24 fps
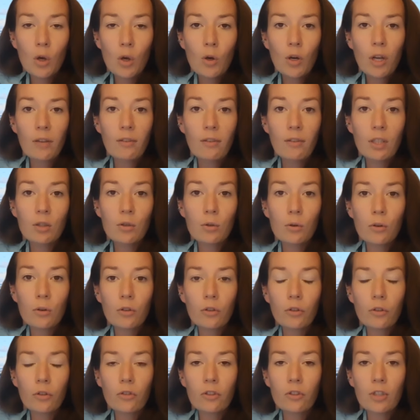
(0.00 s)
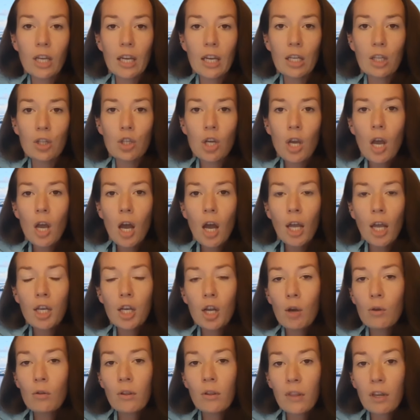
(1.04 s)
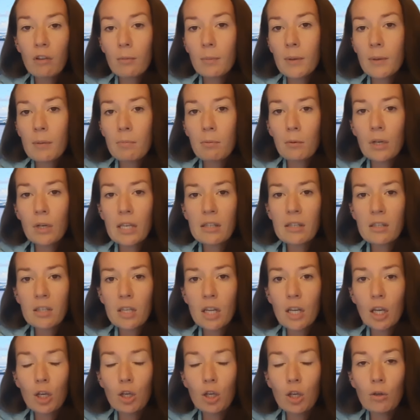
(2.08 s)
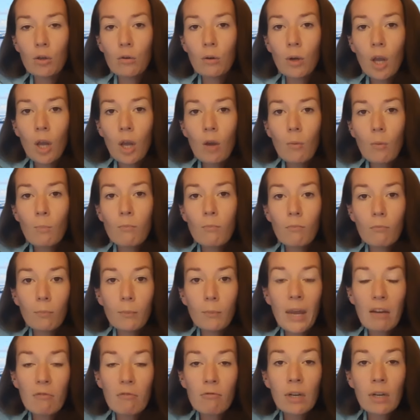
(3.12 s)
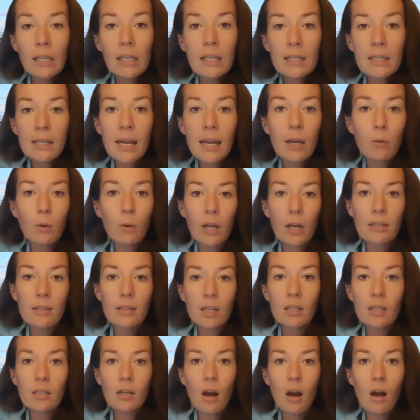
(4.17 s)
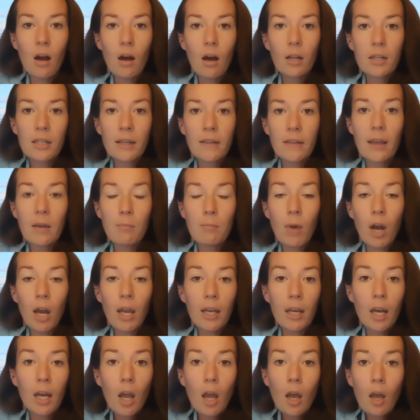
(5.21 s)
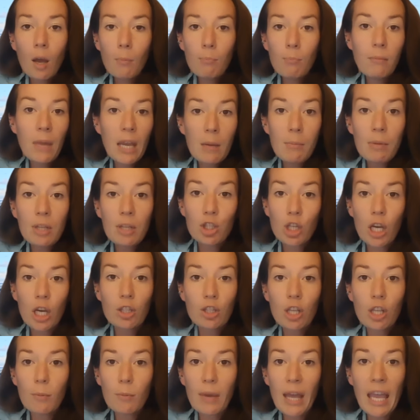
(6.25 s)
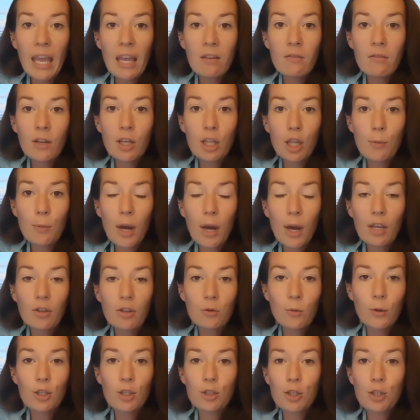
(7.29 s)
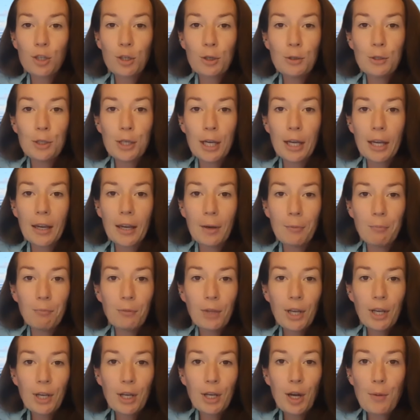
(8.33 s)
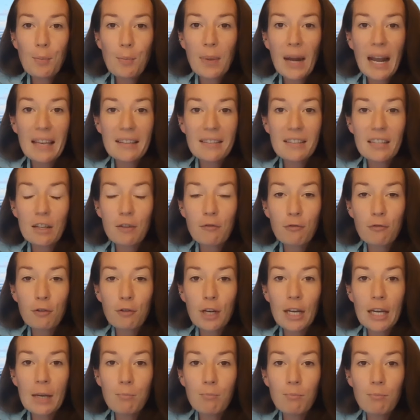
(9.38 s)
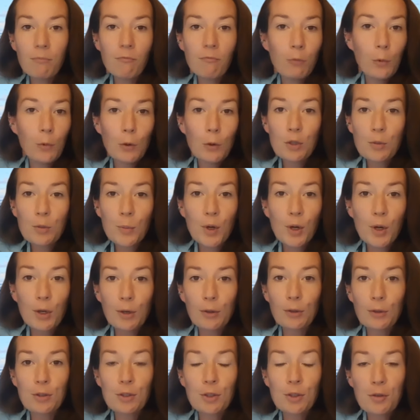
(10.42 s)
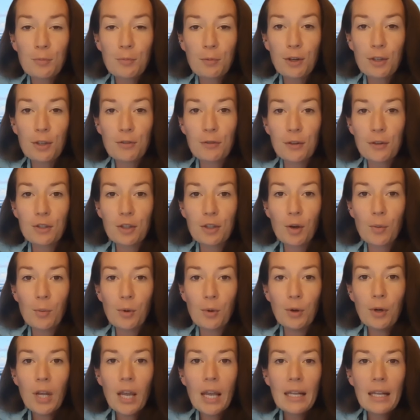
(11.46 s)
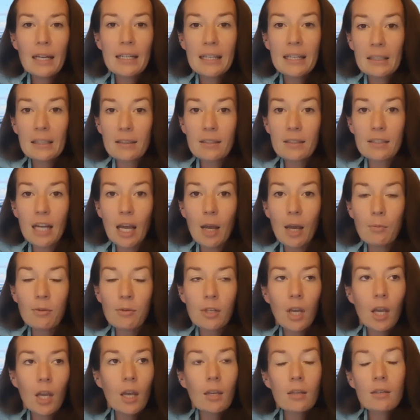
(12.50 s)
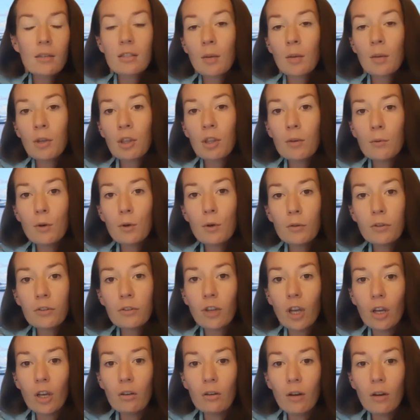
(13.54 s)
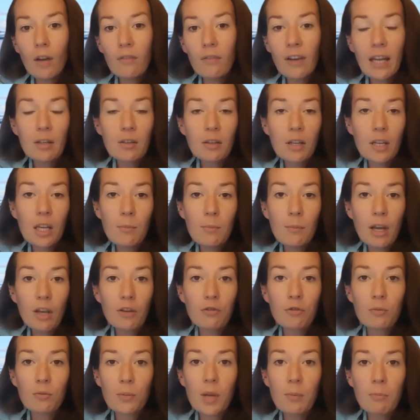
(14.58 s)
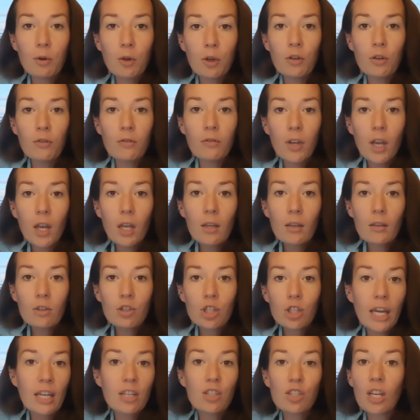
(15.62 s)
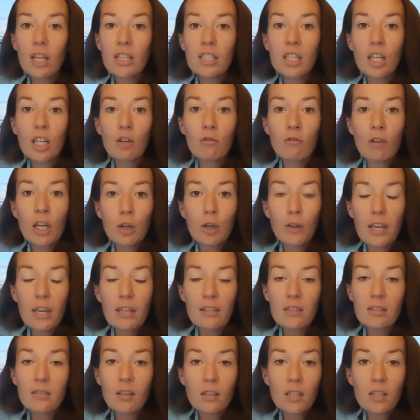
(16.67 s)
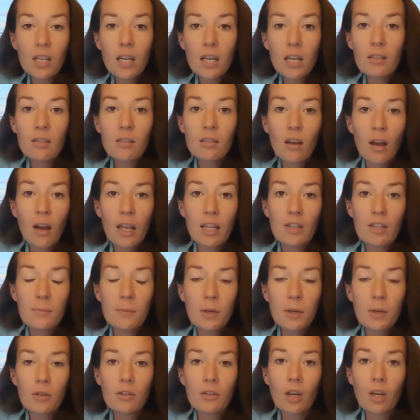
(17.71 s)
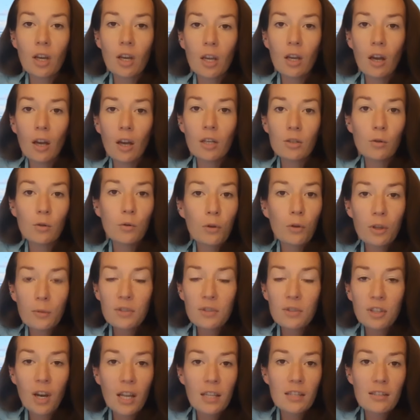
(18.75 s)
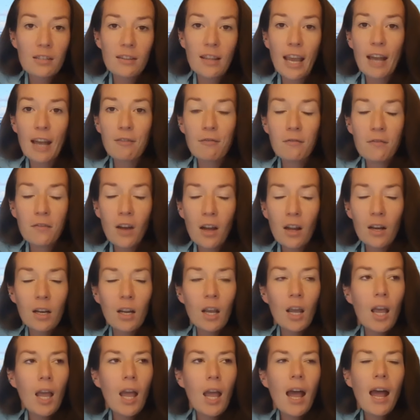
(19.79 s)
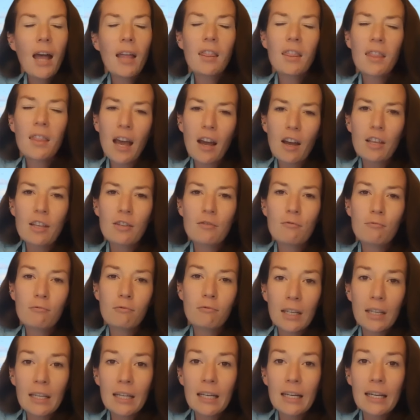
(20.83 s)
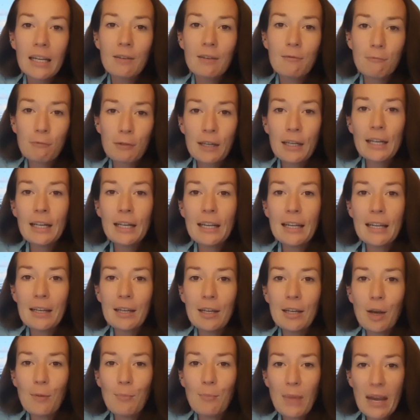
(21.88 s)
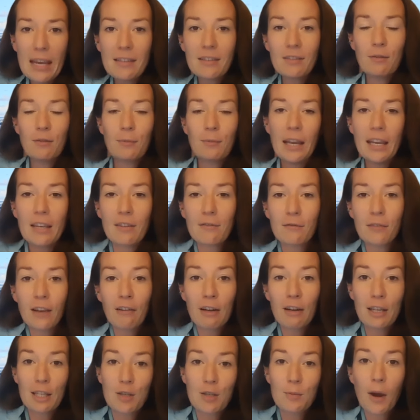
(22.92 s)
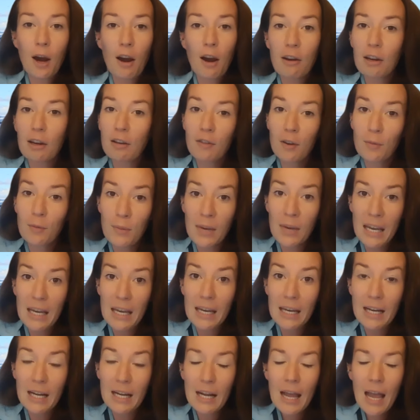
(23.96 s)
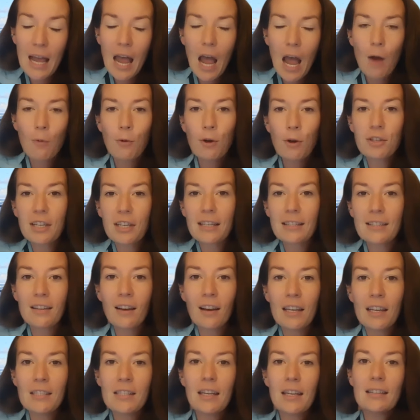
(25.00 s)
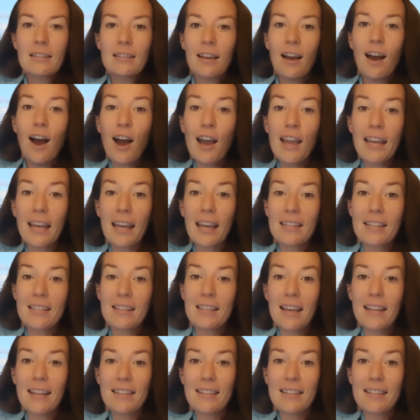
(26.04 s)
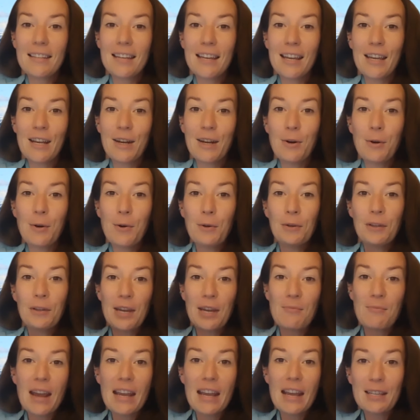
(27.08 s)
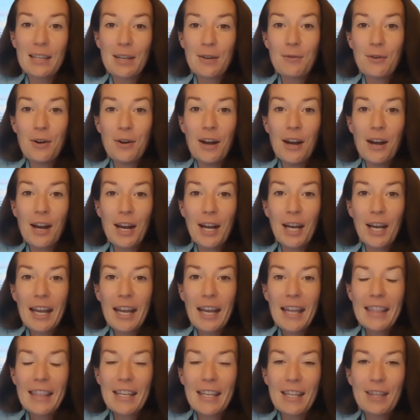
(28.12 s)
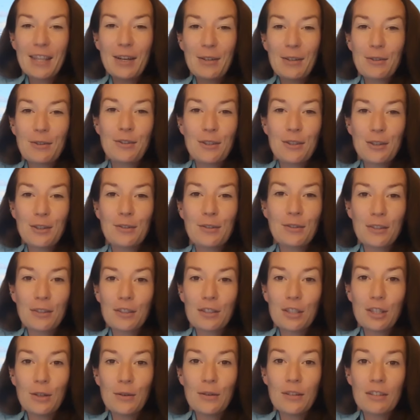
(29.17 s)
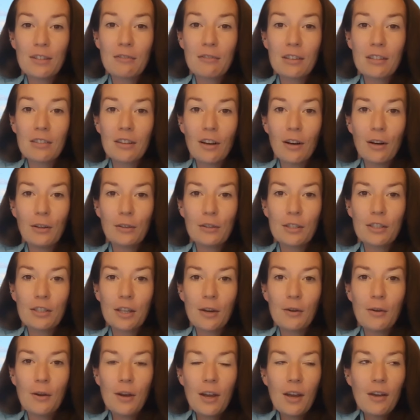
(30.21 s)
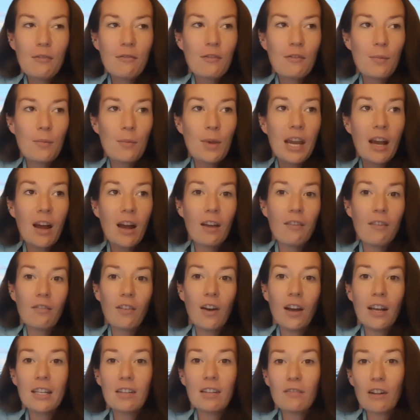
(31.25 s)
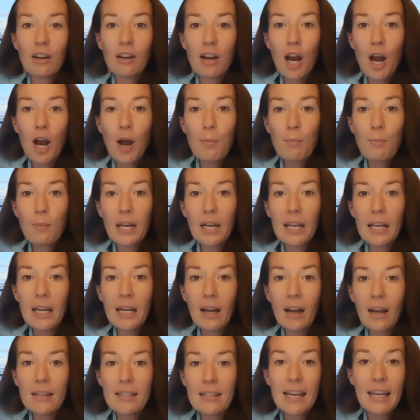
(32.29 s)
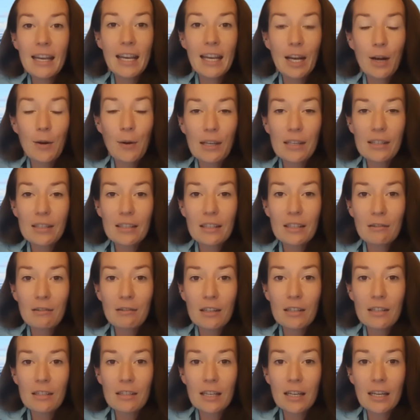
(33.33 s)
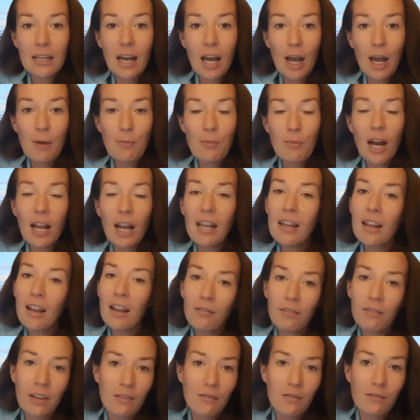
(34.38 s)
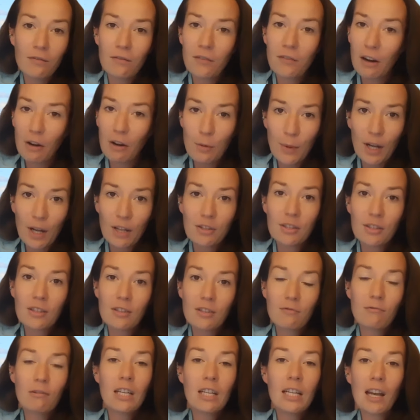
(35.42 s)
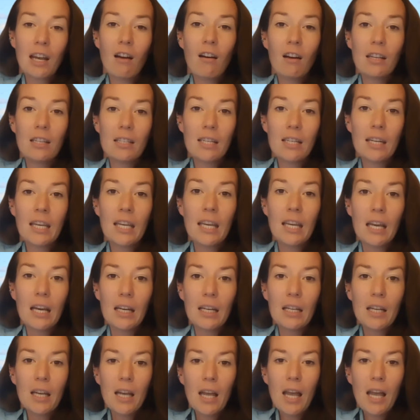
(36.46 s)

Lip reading: or giving talks on stage, I know that there are people listening who may really take what I say to heart, and they might maybe change their behavior. They might switch to using, plastic-free water bottle or toothbrush, for example, little steps. Some of them also, I've had emails from people who've changed their degree, or they're studying science because I taught them science and they had fun. And that is really, really amazing for me. It's very inspiring for me. And what's exciting is that I get to then see all the amazing work that those students do as a result. So for me, I find it very humbling. I take it quite seriously. I love it very much, and it's really kind to hear.